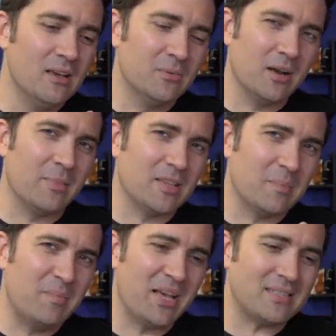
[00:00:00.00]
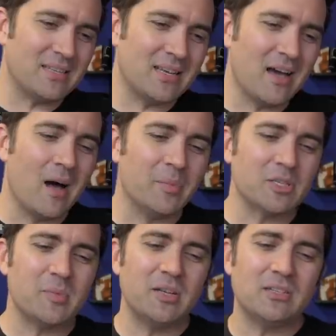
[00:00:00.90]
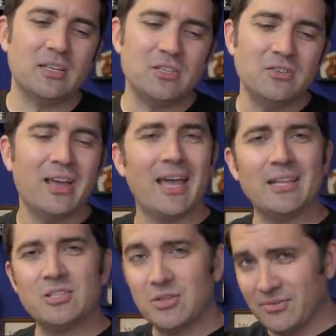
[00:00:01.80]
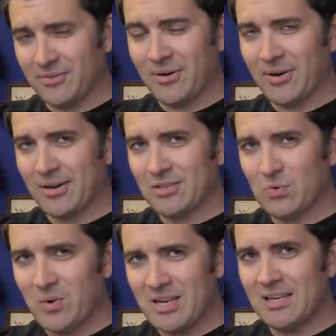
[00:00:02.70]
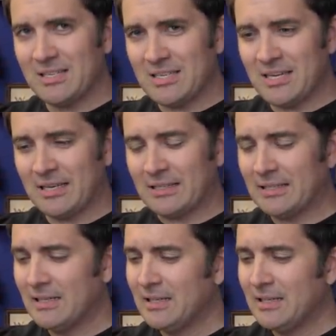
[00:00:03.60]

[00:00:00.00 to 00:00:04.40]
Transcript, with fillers: Write about the best accomplishment that you've had so far in twenty nineteen.